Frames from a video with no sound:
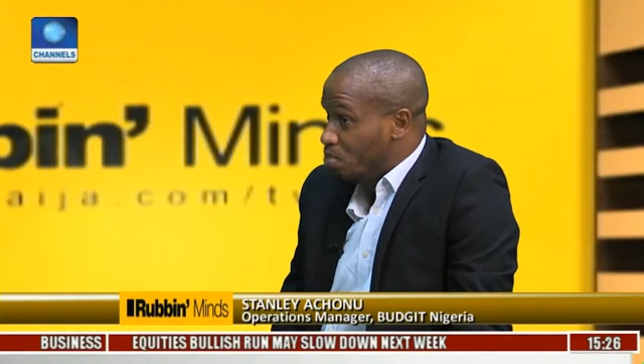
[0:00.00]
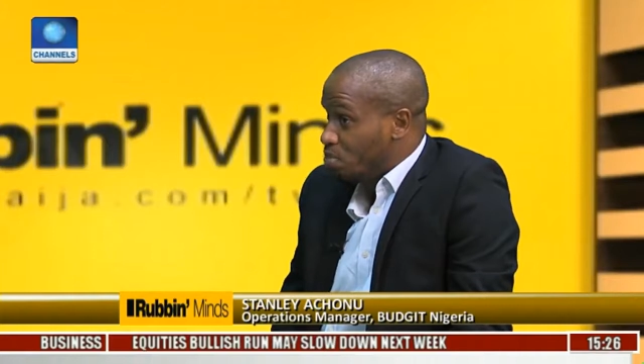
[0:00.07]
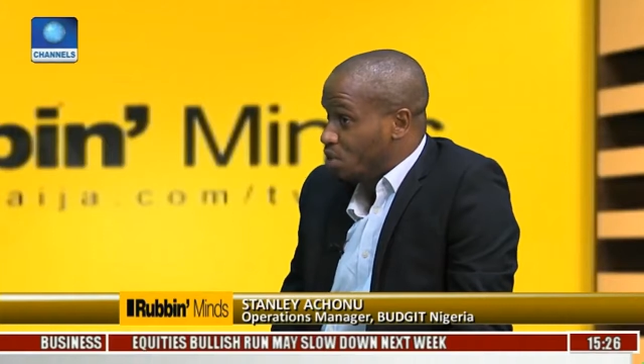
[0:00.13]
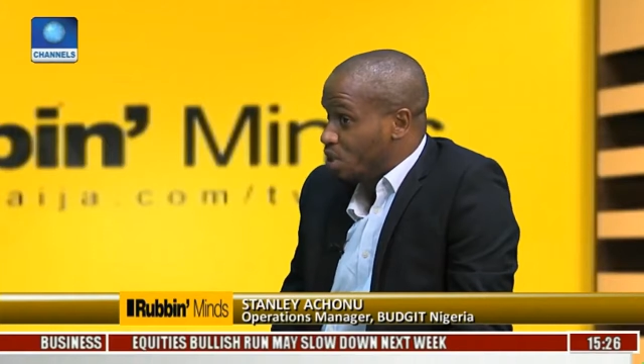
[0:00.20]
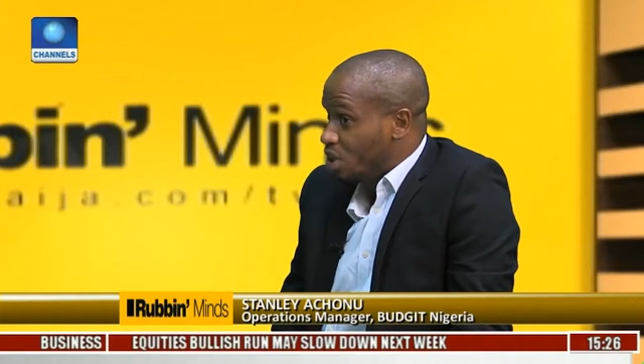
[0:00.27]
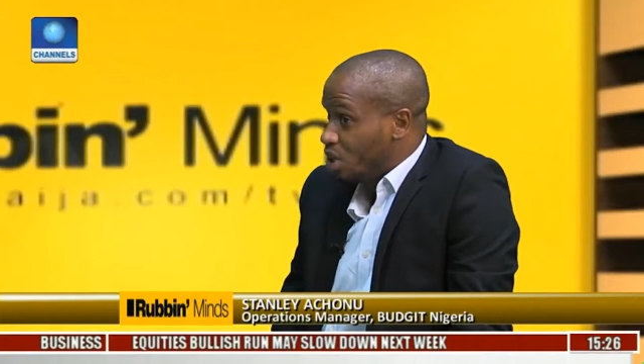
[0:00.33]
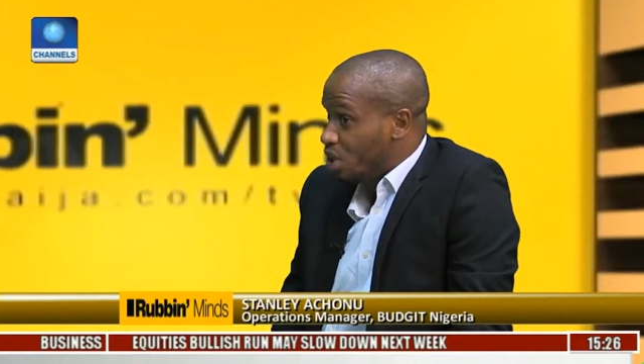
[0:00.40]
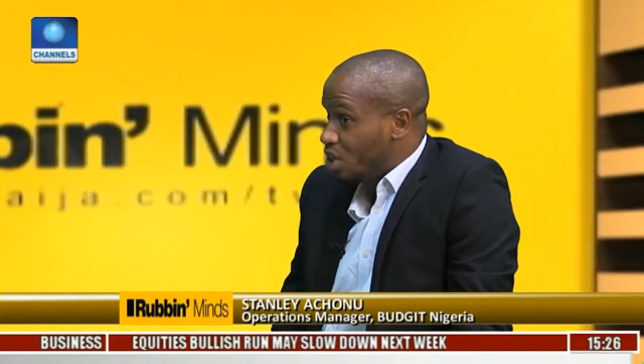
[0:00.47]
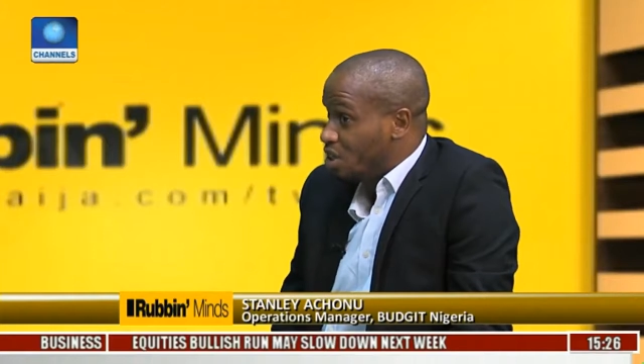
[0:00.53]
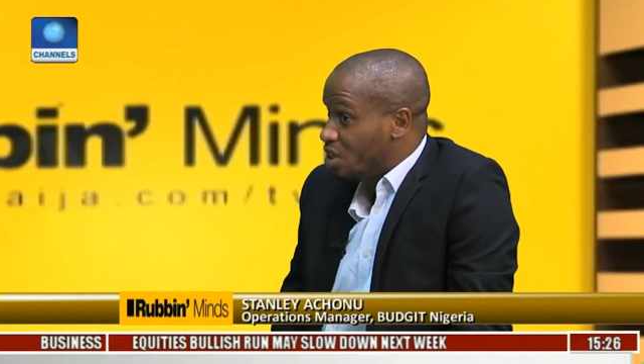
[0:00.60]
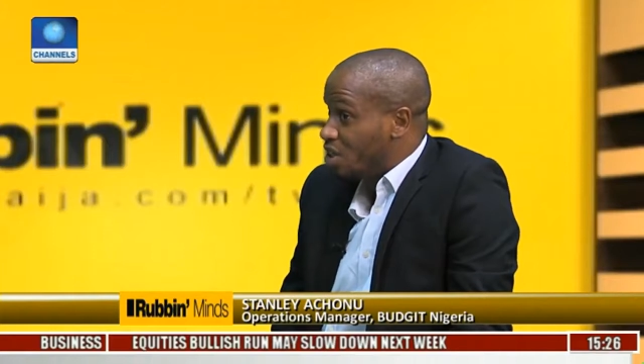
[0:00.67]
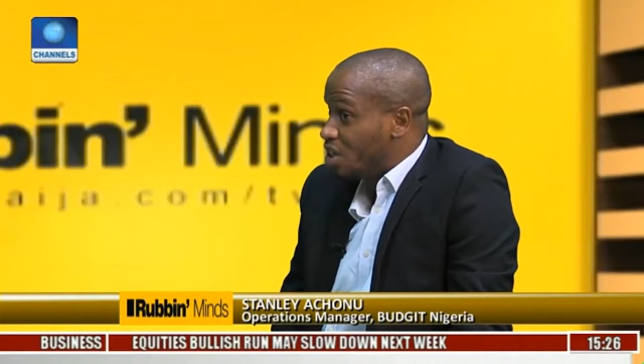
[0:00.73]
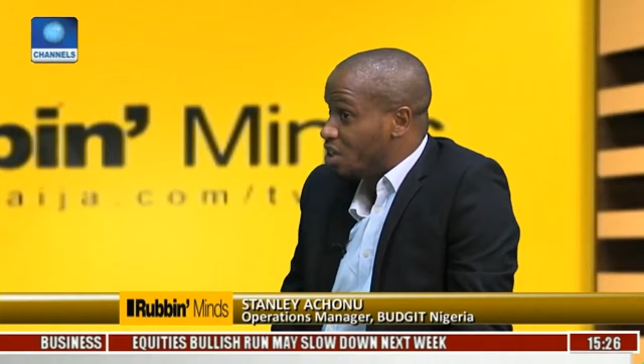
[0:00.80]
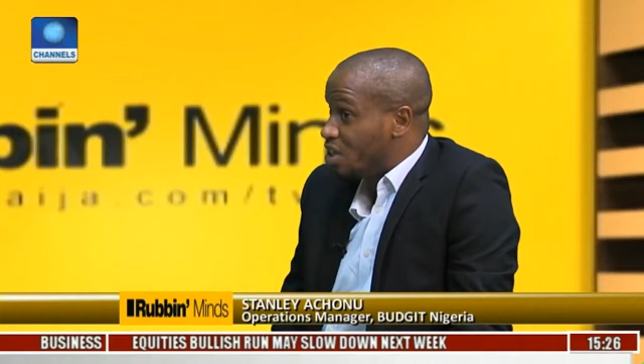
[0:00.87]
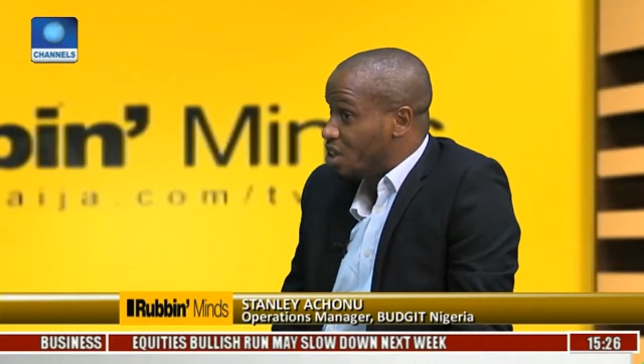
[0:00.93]
He
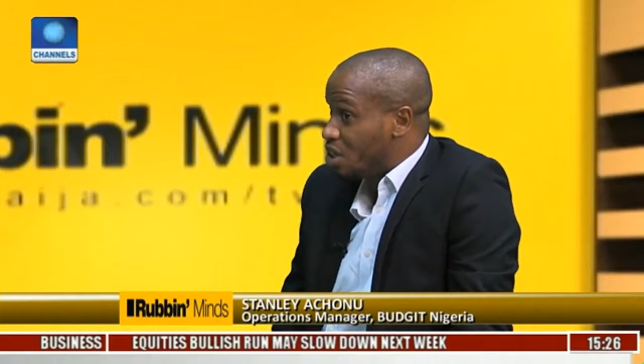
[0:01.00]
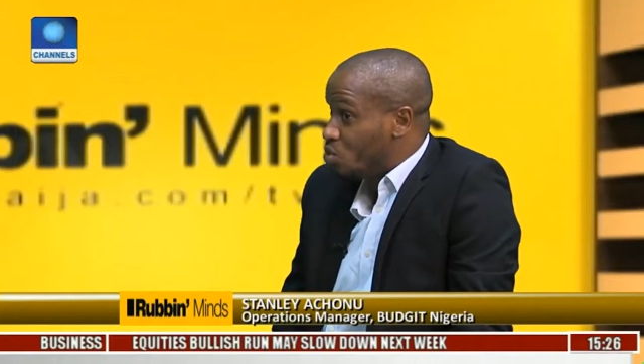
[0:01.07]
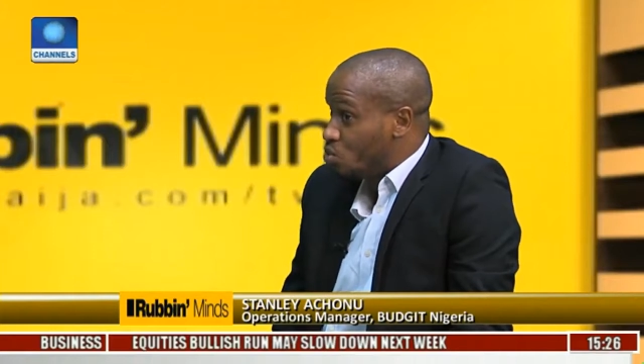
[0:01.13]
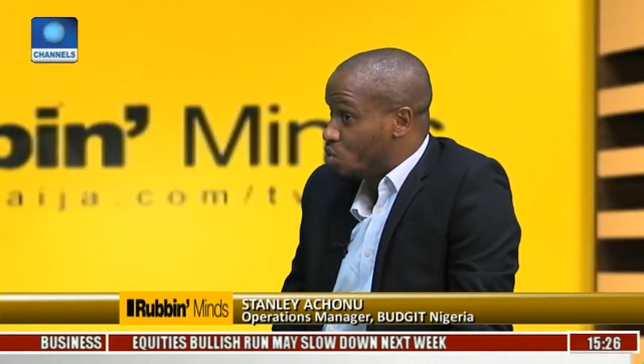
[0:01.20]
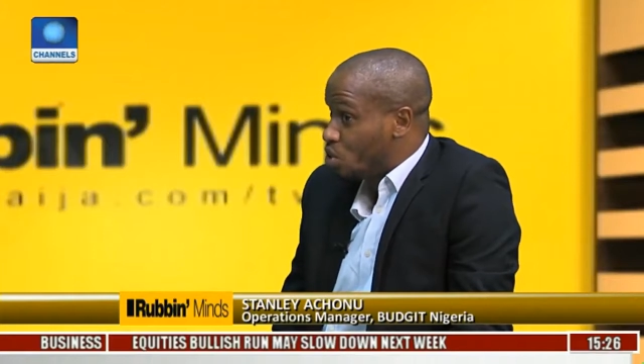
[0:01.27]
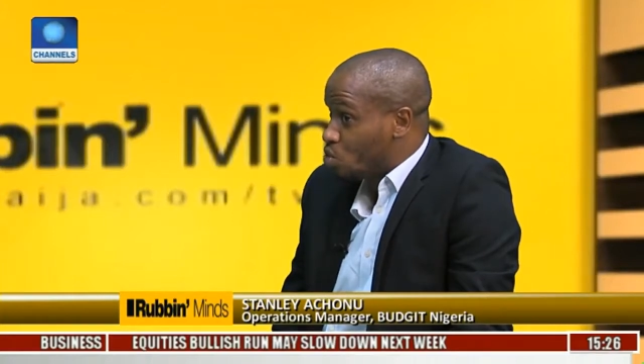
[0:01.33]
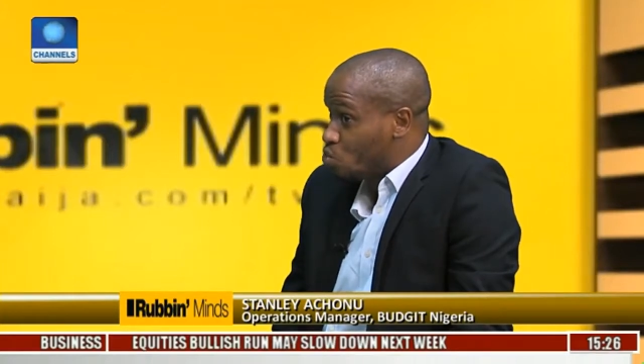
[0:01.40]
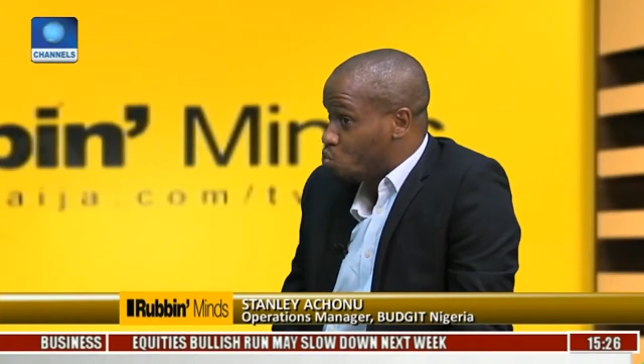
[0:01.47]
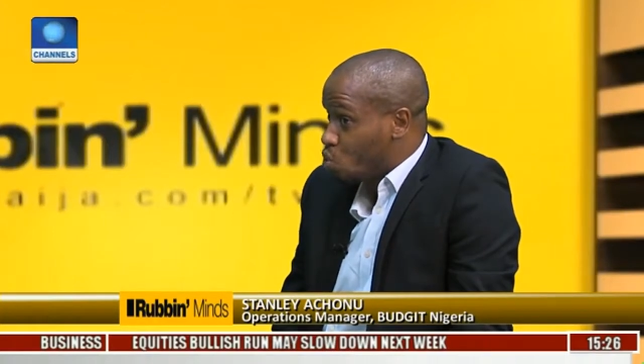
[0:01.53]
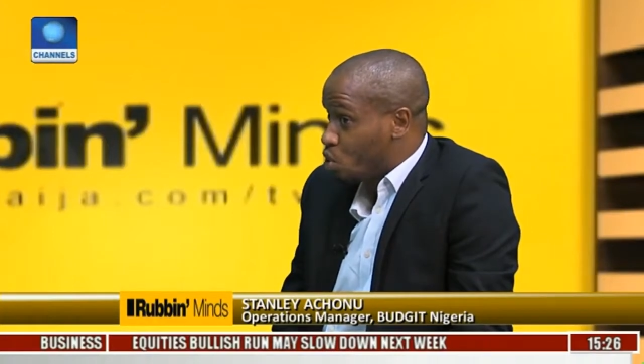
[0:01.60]
did say to us